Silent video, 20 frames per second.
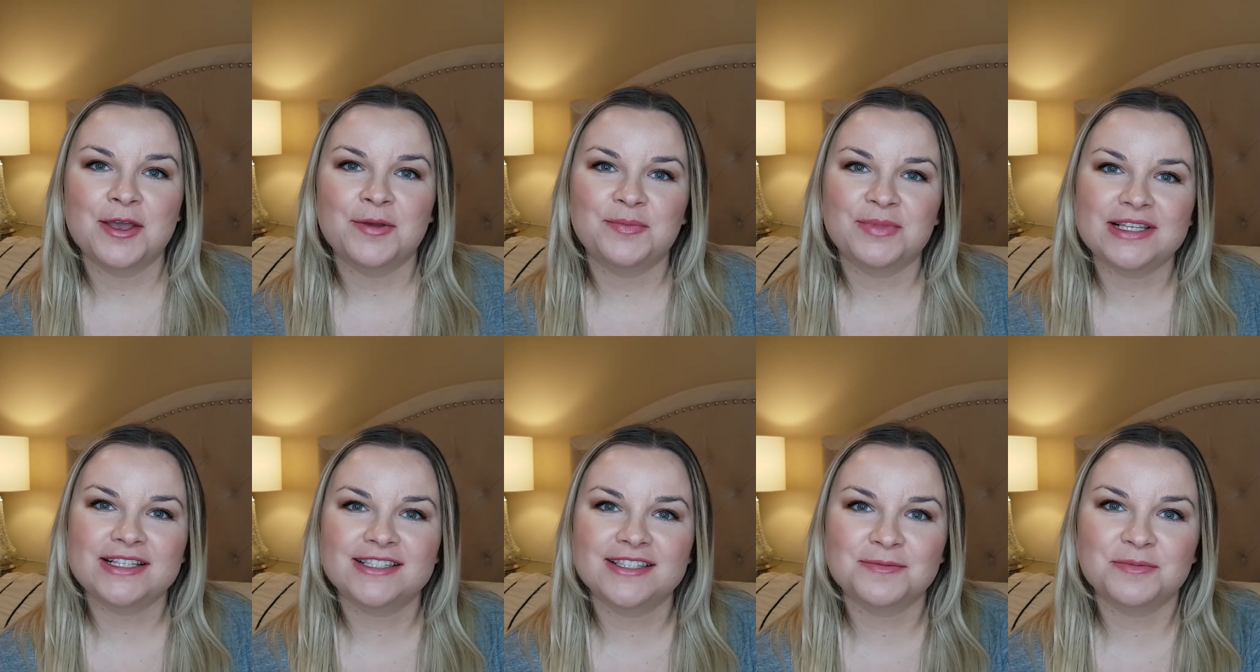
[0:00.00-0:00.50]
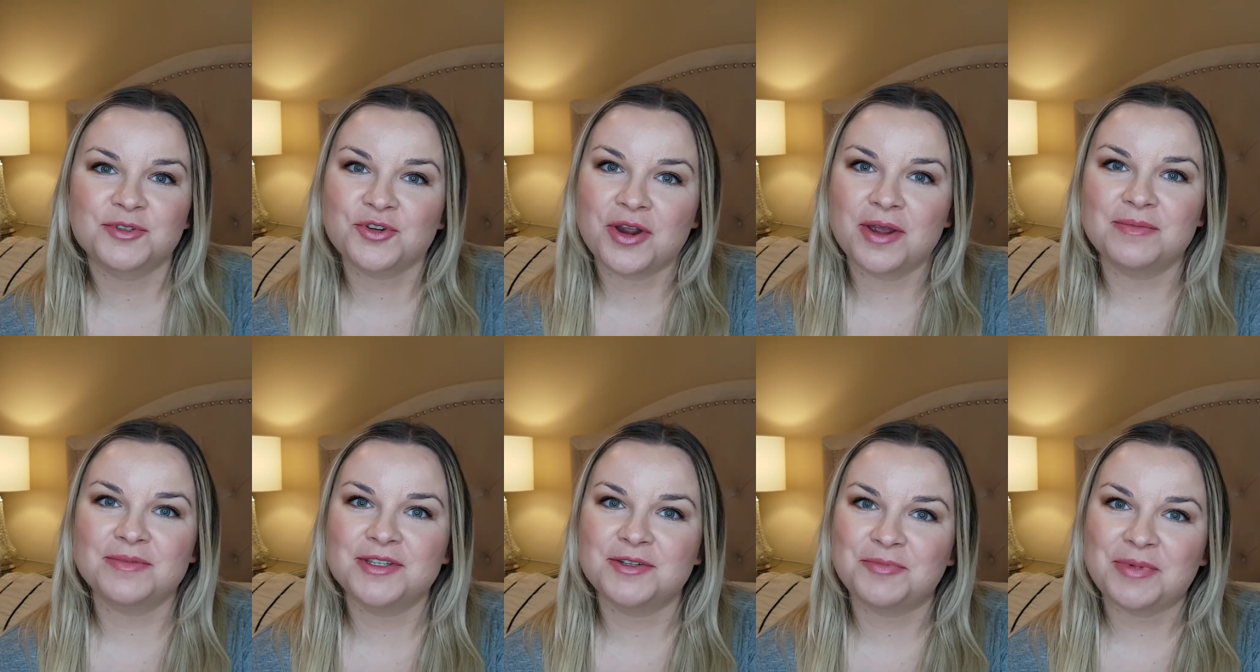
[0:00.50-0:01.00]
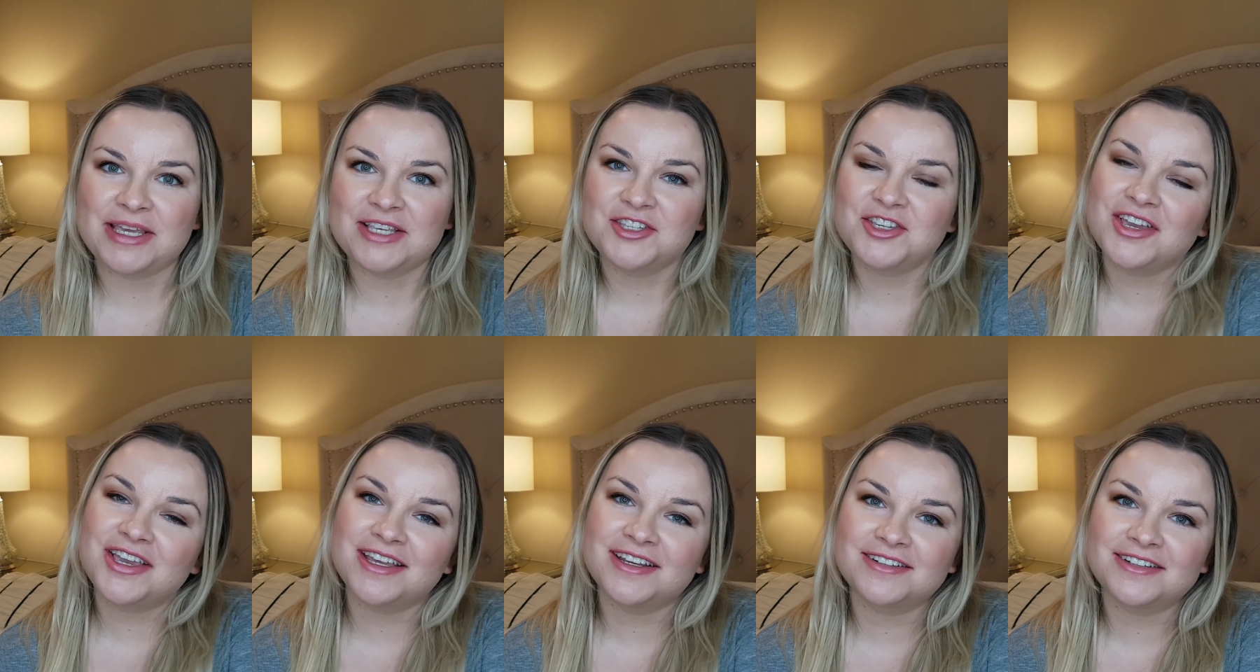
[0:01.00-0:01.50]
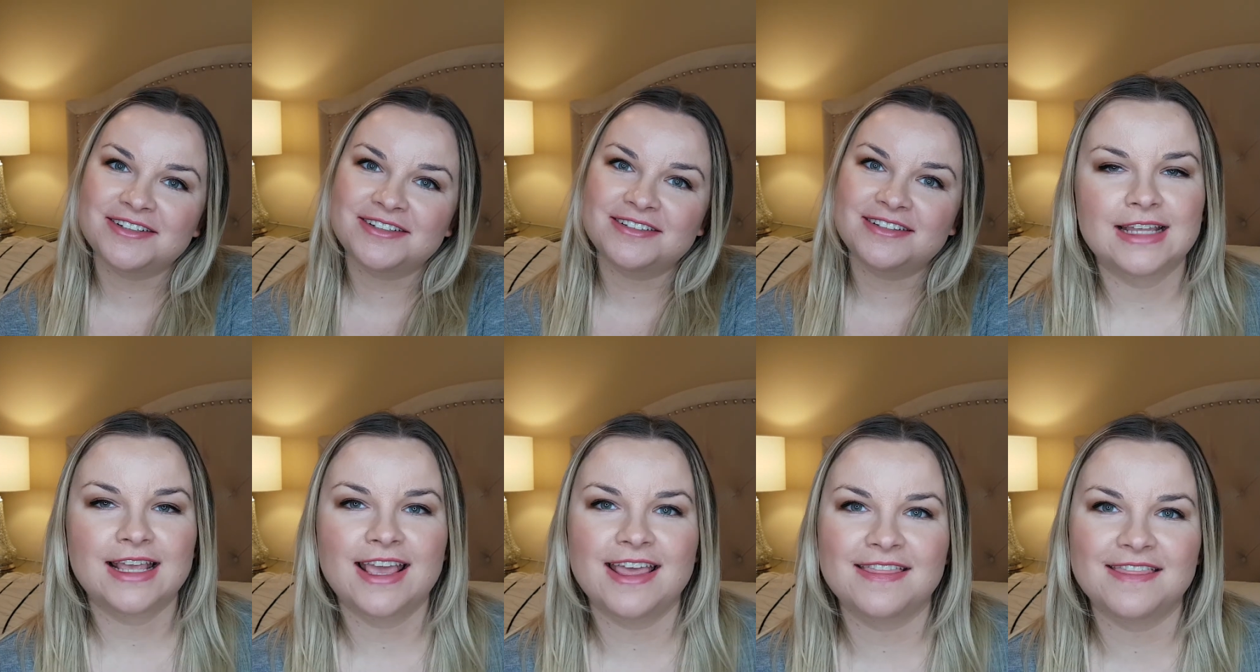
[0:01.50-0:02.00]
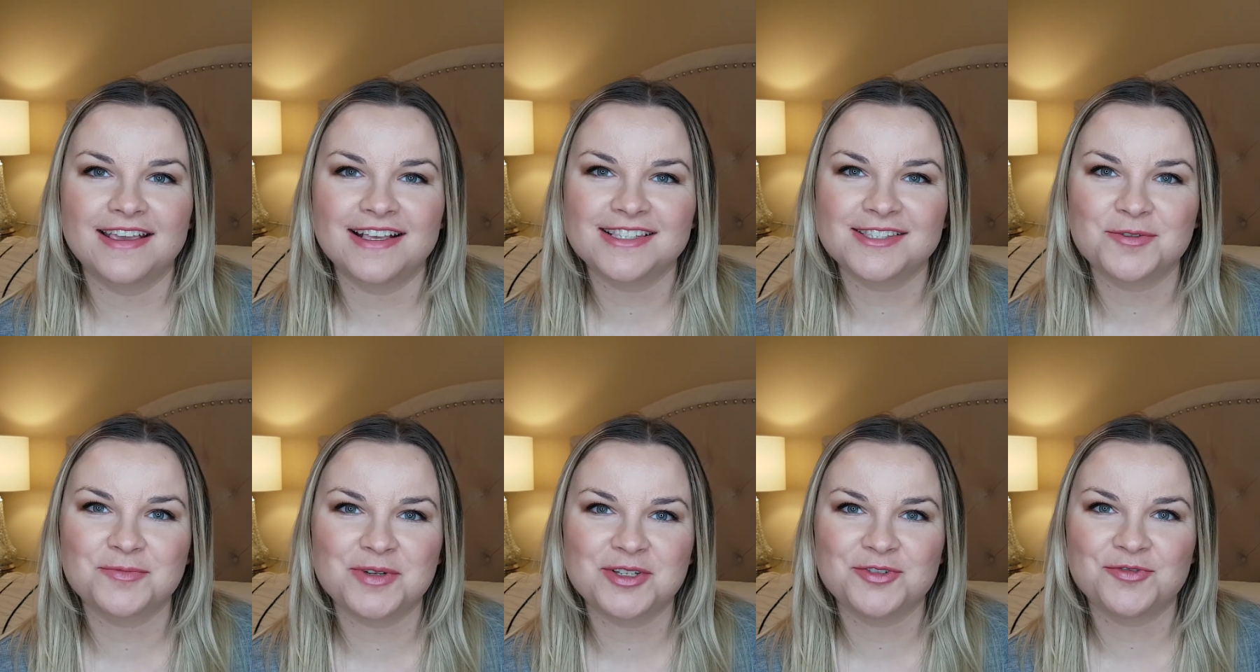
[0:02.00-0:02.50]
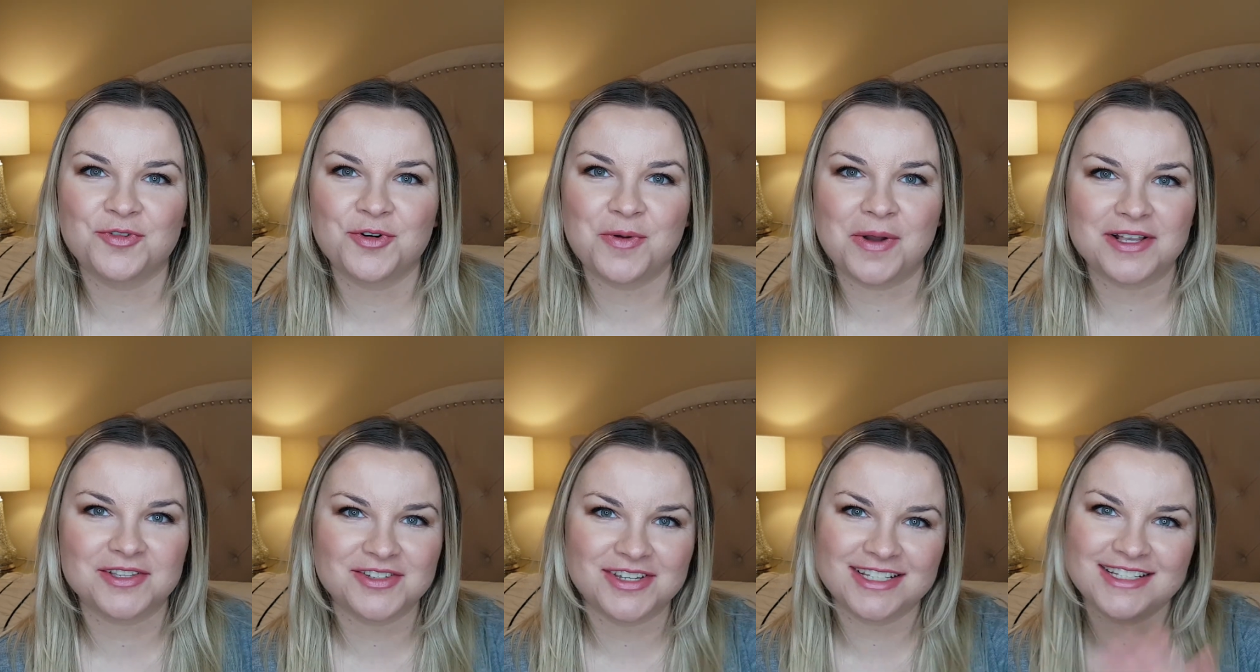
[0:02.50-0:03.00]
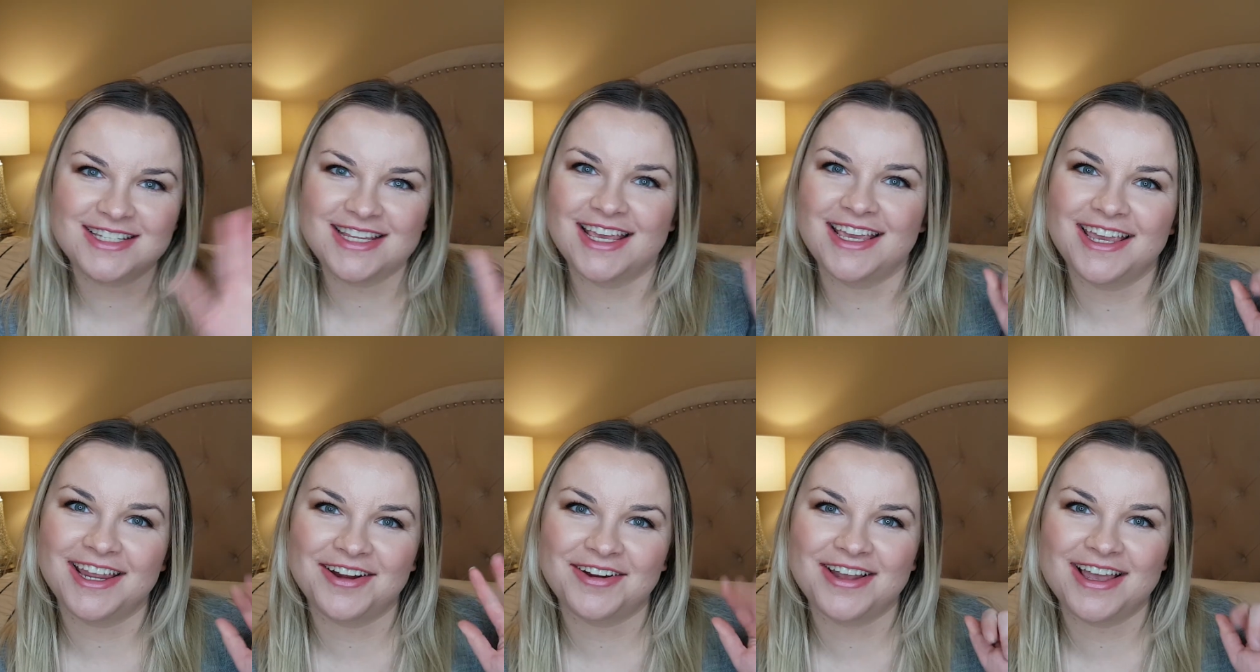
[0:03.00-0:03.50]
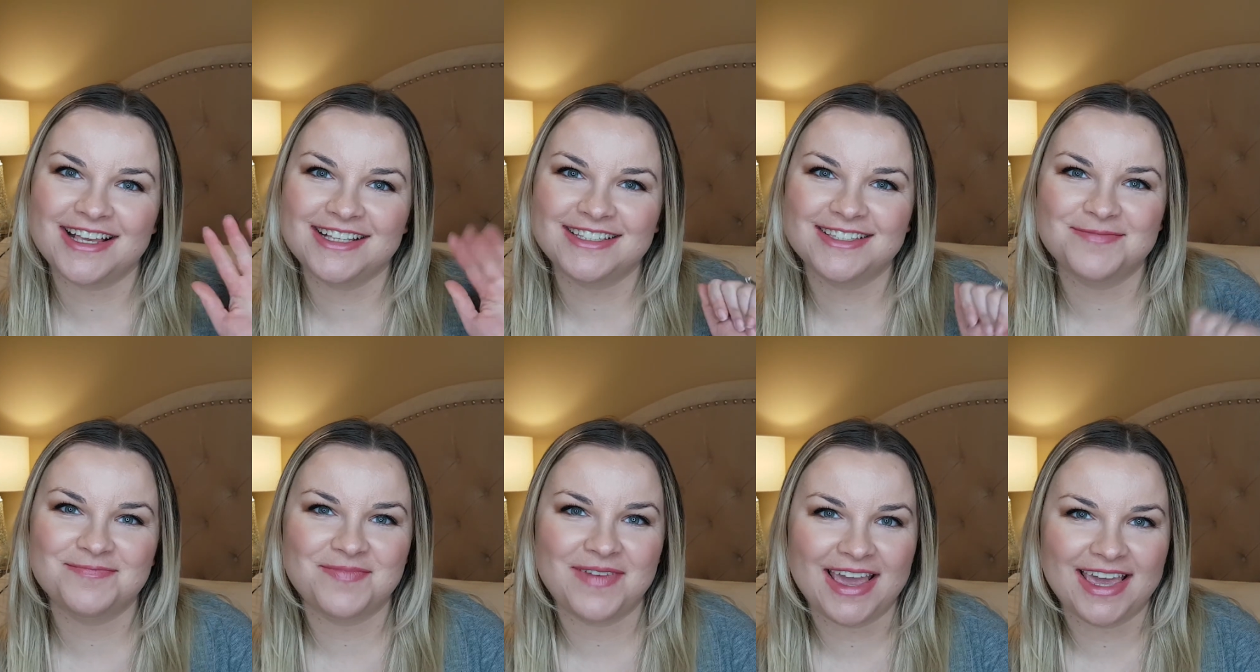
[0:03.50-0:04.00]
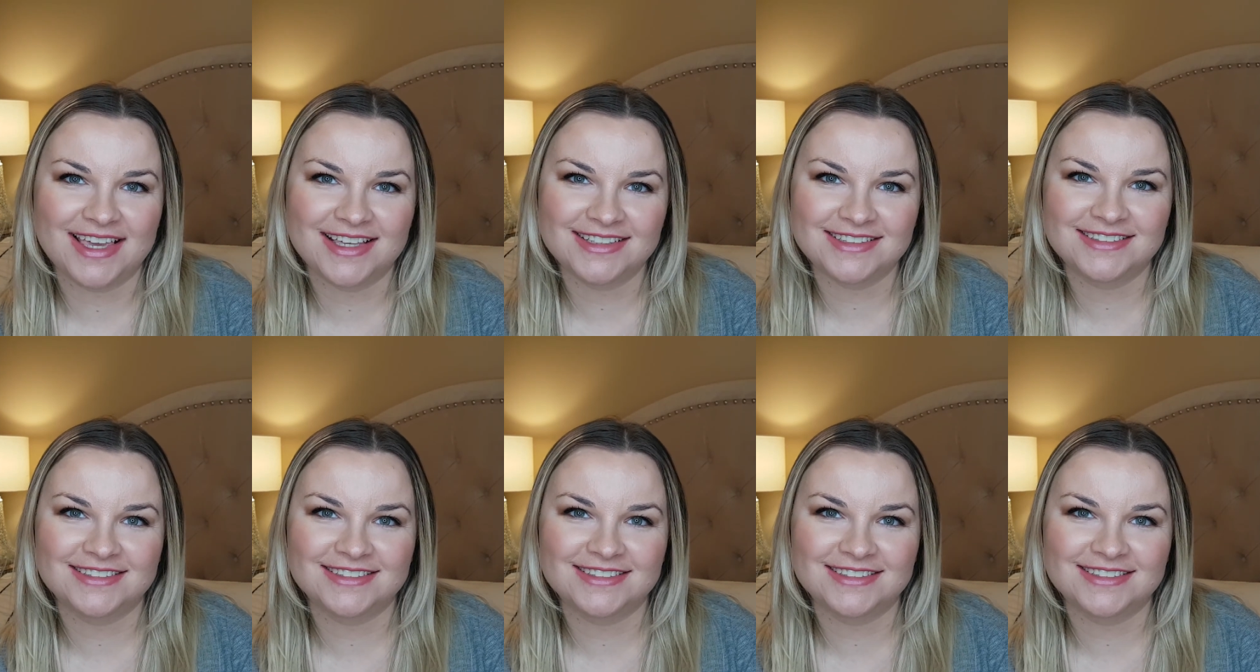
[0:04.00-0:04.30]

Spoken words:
Please subscribe to my channel. Thanks so much for watching. Take care, guys. Bye.